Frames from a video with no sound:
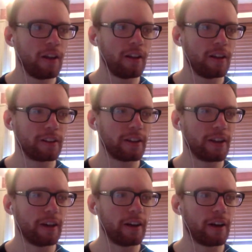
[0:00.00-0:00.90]

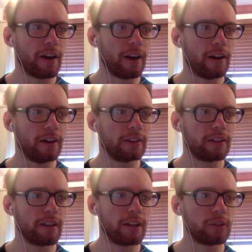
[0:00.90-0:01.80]
yeah,
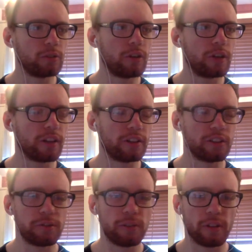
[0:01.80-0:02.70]
I don't know. I
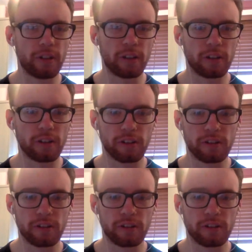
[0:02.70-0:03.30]
just feel like the